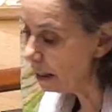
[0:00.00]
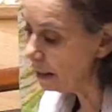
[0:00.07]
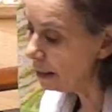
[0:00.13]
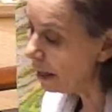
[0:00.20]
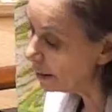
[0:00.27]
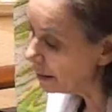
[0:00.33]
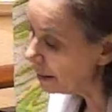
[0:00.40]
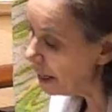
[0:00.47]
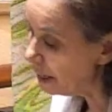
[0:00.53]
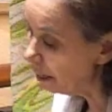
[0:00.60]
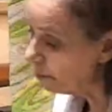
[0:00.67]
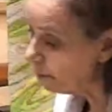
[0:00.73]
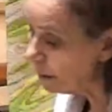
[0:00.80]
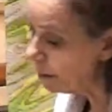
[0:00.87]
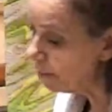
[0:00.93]

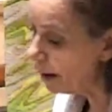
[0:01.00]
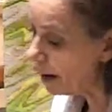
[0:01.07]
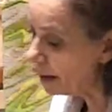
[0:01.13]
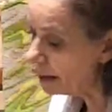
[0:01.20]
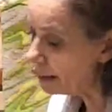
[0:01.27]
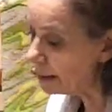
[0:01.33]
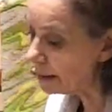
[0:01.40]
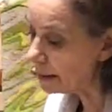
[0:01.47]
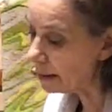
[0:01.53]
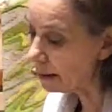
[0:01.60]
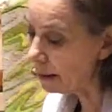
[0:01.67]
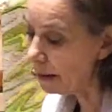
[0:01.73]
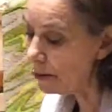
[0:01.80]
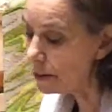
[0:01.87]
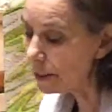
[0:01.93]
Yardain Bibas,
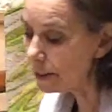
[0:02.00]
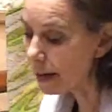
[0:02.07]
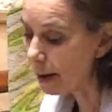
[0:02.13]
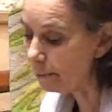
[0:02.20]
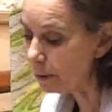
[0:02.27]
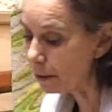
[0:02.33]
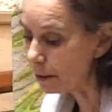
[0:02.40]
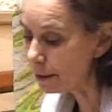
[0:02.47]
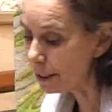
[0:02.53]
Keith Samuel